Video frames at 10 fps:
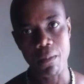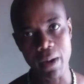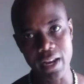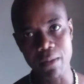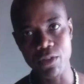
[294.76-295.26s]

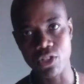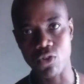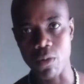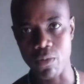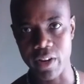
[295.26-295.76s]
My name is
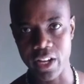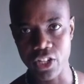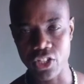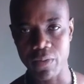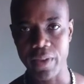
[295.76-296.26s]
Jerome
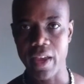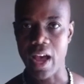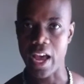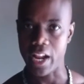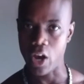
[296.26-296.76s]
Greenidge,
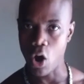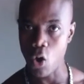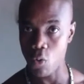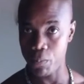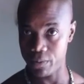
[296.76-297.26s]
and
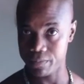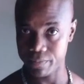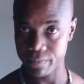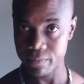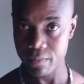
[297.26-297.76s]
I
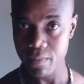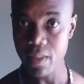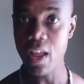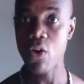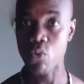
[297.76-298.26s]

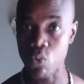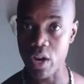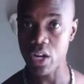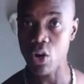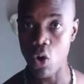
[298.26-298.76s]

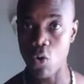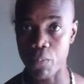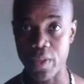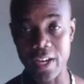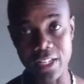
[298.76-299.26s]
really
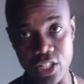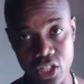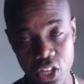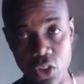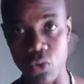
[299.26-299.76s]
hope to
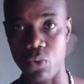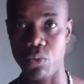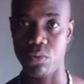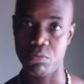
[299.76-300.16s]
see you